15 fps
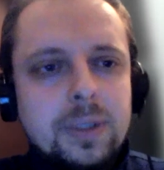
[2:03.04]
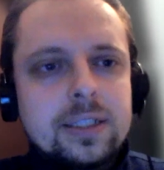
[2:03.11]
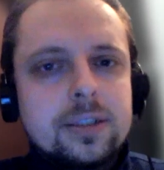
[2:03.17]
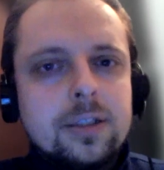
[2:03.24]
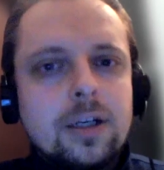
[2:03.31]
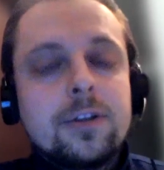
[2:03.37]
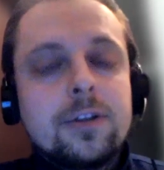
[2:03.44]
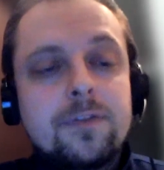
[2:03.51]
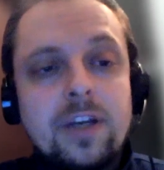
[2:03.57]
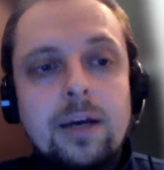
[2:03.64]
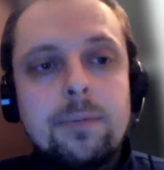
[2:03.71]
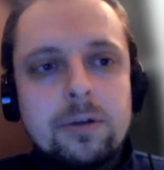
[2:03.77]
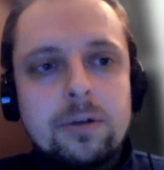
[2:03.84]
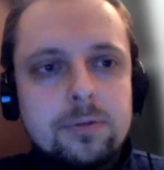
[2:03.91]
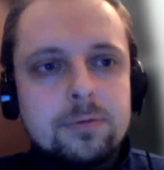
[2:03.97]
but none of
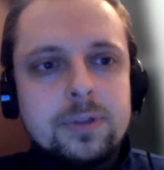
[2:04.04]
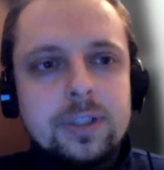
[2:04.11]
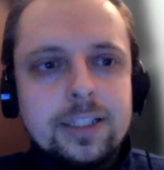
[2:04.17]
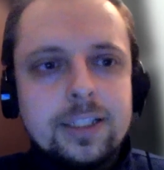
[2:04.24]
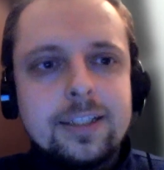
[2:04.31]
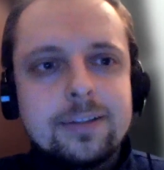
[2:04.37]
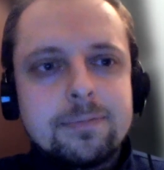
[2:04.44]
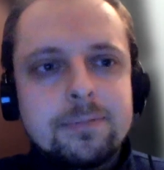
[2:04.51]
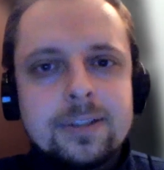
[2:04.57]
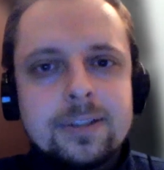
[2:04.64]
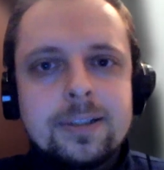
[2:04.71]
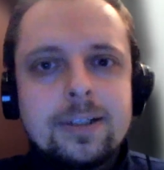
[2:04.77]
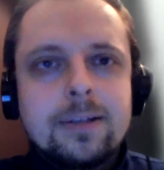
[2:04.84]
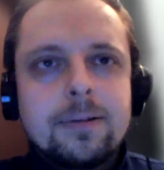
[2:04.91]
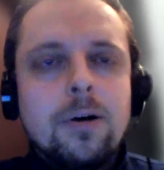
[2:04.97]
them are really
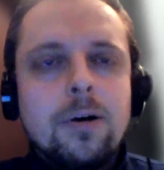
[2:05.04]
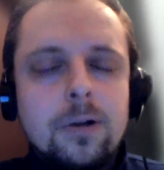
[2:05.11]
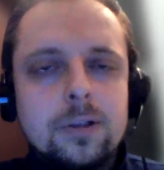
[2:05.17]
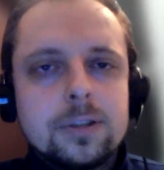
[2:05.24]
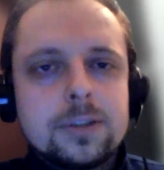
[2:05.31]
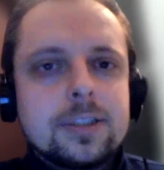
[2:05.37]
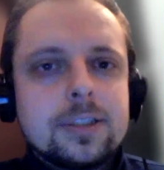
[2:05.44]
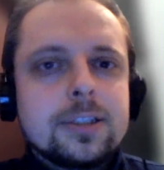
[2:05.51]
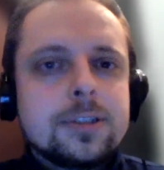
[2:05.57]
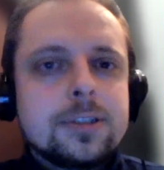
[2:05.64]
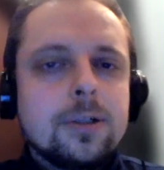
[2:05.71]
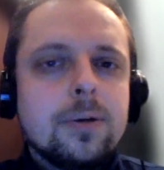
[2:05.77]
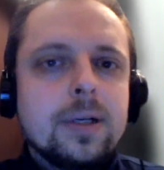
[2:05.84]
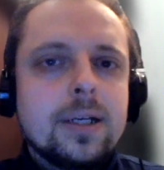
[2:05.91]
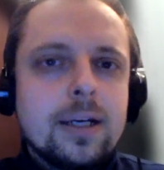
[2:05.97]
uh, old.
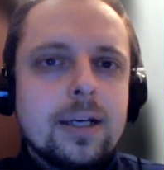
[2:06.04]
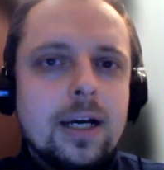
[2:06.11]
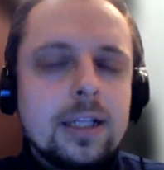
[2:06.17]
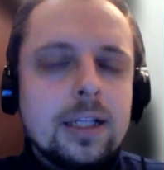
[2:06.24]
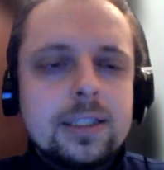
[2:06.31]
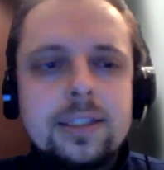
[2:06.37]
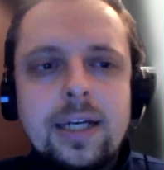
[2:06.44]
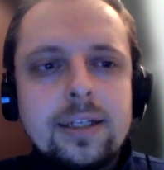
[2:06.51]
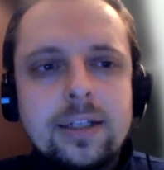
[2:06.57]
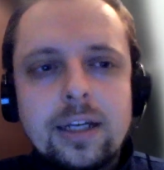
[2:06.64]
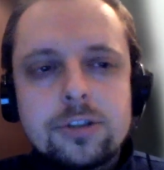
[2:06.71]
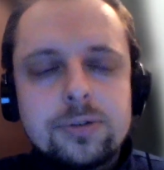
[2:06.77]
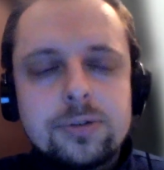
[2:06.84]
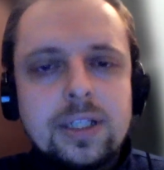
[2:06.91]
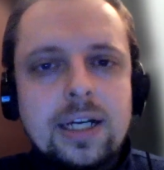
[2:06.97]
So, alkaline
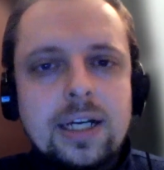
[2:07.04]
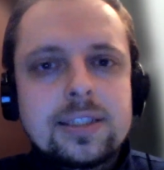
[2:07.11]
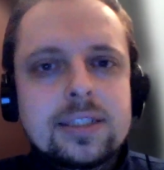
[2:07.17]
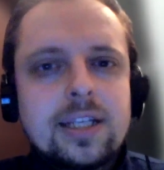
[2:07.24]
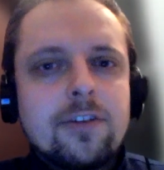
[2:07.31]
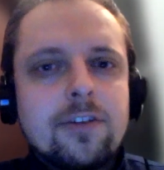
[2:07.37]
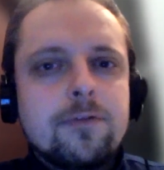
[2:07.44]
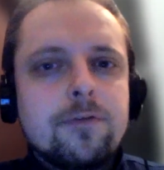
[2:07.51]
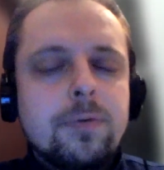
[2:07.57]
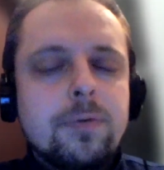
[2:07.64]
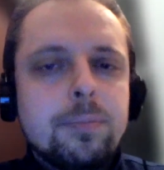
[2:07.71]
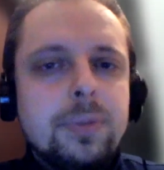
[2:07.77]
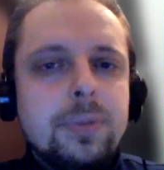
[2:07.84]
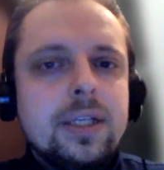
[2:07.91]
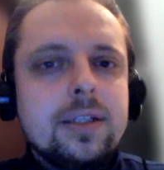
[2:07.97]
electrolyzers have
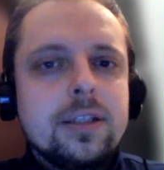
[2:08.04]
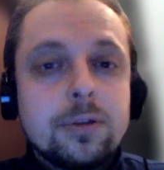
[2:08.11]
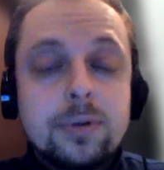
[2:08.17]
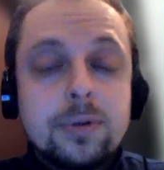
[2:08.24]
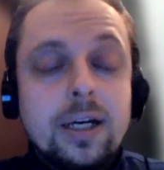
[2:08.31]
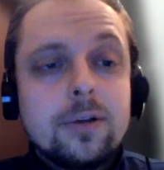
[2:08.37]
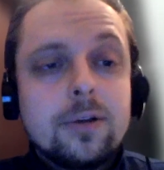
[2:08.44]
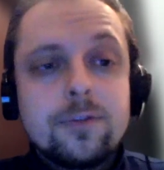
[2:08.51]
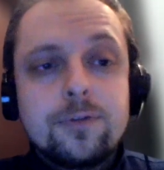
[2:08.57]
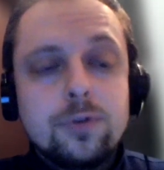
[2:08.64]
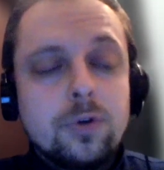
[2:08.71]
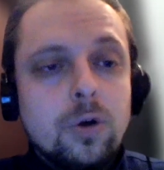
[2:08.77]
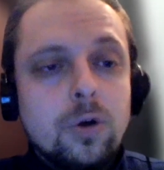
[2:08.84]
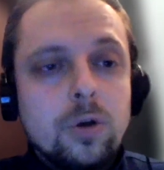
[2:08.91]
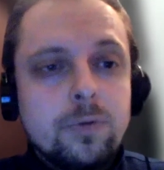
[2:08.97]
been around
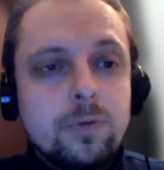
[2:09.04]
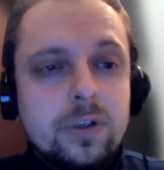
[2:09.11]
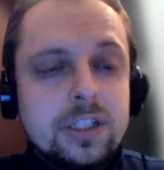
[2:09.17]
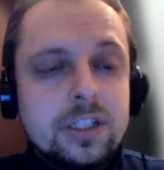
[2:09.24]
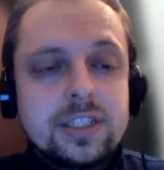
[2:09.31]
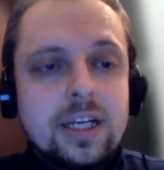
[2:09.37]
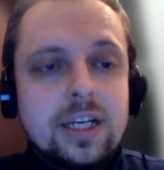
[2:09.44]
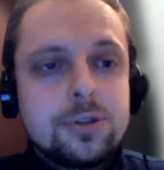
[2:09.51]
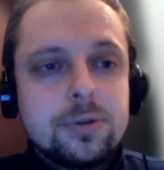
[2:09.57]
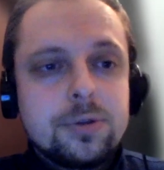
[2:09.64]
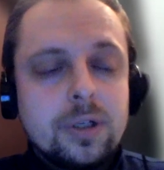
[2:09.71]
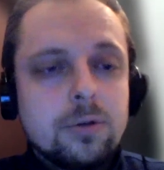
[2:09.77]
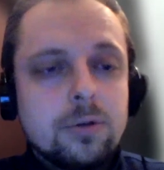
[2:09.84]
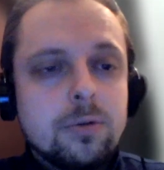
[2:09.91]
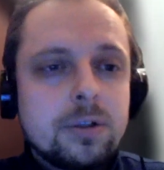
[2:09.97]
for over a
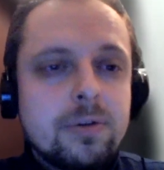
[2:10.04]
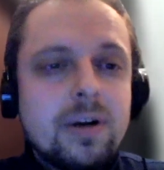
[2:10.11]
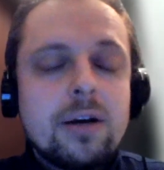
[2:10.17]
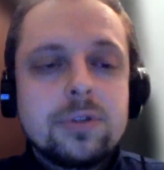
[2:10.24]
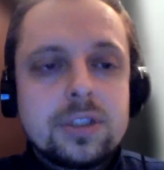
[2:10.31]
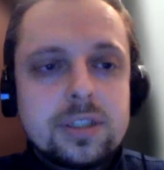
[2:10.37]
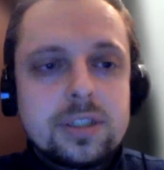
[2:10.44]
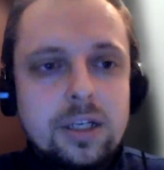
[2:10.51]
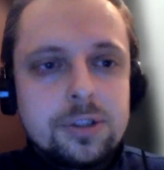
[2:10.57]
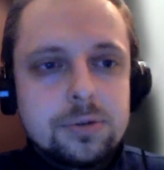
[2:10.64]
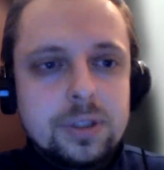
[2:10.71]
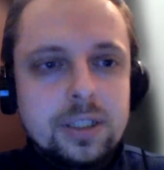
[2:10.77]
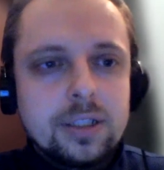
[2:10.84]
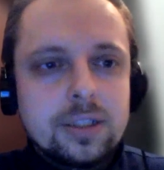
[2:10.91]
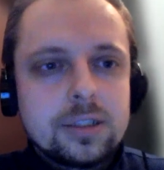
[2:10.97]
century or around a
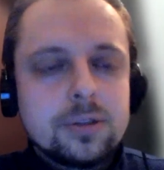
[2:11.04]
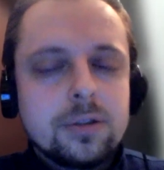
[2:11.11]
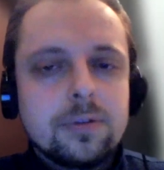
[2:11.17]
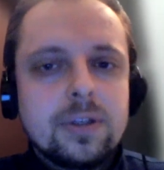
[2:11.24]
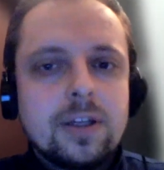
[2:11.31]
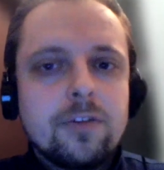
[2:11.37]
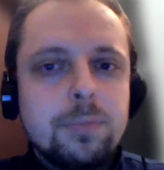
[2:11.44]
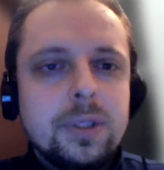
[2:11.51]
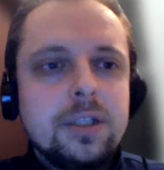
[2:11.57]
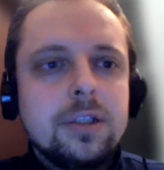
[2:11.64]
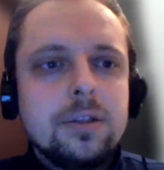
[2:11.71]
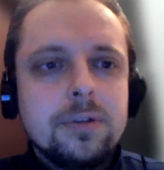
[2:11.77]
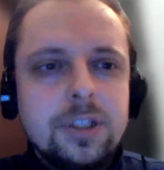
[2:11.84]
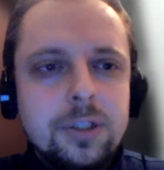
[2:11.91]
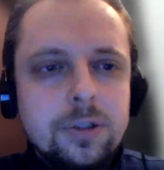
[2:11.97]
century. So, they've
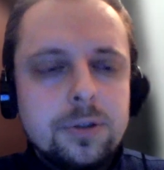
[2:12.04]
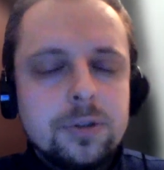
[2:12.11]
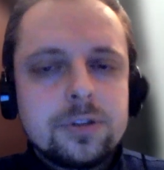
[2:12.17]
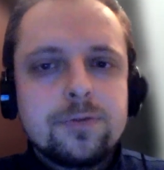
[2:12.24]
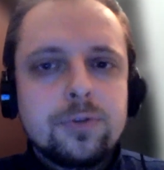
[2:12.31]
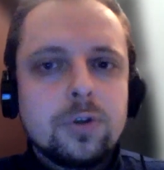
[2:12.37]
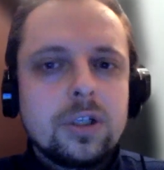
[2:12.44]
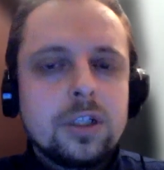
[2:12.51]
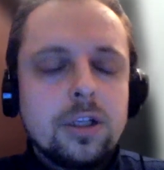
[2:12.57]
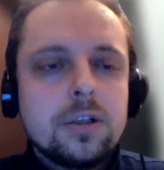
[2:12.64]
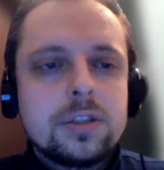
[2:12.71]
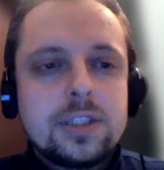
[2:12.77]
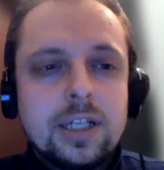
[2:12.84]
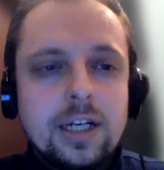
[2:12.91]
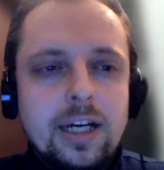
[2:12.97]
been used for a
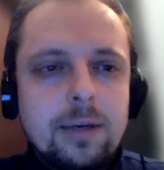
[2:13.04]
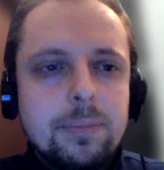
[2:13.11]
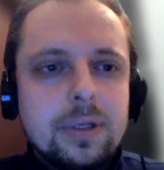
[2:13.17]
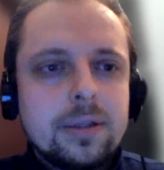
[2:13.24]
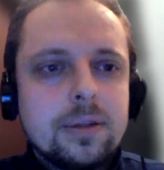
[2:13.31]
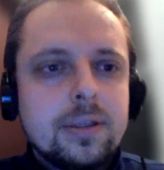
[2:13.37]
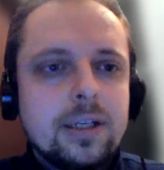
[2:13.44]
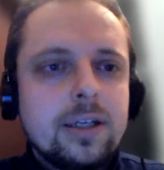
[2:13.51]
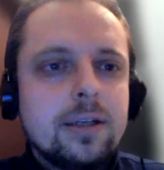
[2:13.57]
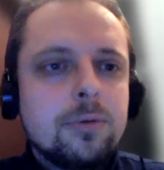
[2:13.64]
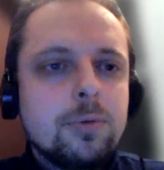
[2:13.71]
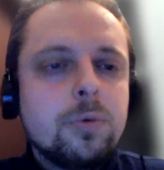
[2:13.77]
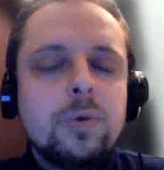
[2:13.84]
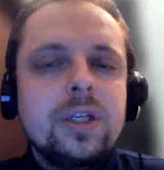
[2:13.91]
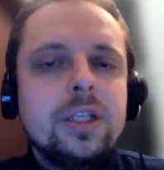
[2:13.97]
long time and they,
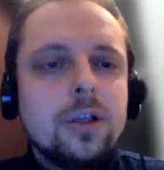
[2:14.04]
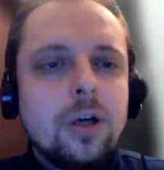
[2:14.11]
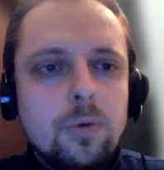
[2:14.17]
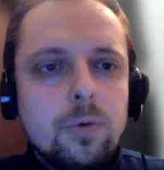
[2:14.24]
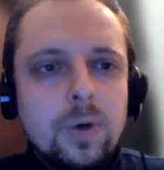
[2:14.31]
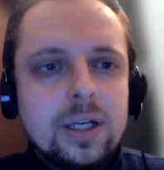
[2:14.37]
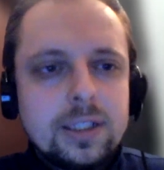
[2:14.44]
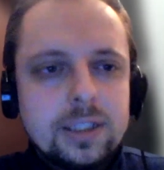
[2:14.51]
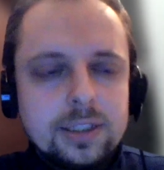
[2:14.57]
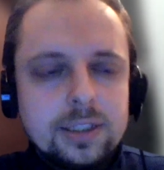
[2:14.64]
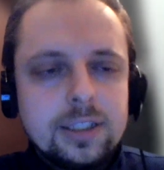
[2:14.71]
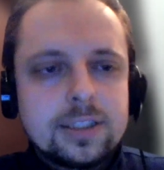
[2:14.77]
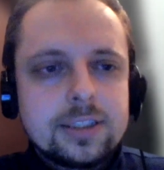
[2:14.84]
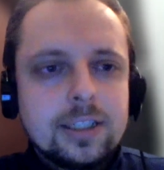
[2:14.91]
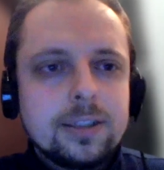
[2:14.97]
we know what it
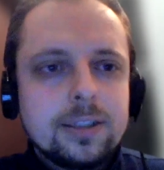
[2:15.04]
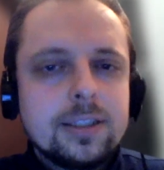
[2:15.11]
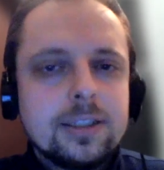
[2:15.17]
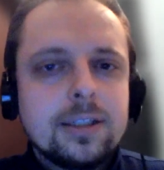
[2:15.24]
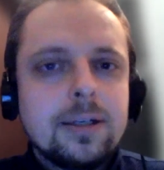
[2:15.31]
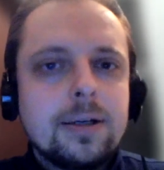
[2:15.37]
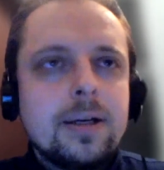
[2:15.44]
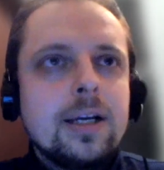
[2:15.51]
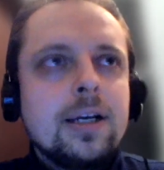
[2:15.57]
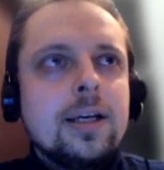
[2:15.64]
is. And uh,